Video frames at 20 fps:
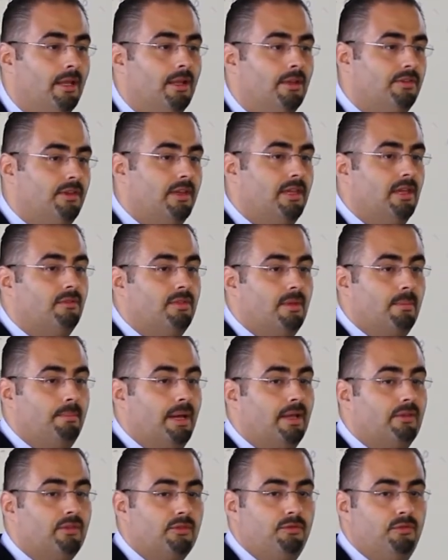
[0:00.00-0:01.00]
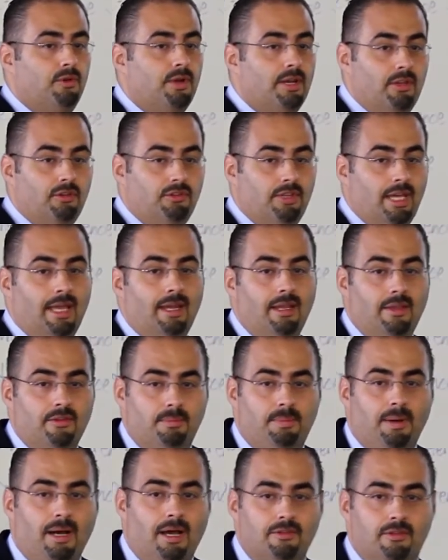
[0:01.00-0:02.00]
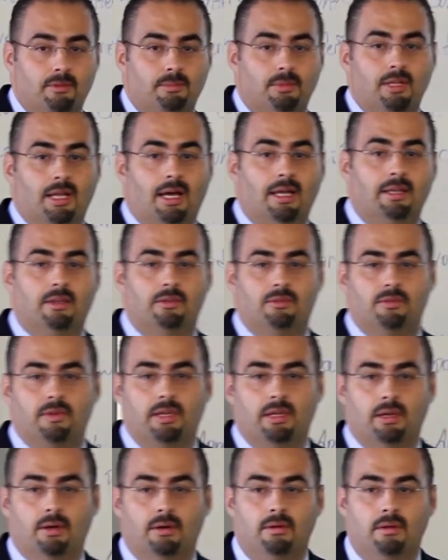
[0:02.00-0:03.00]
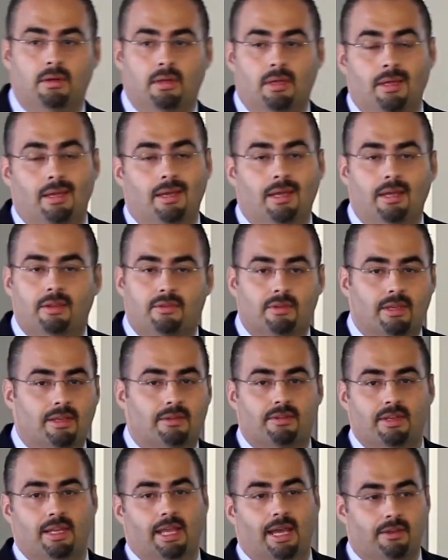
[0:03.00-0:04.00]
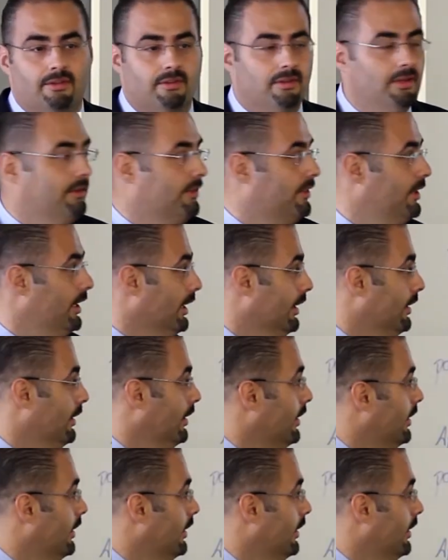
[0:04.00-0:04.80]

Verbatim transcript: to give the best footage that is possible on this video. It's, it's an excellent thing.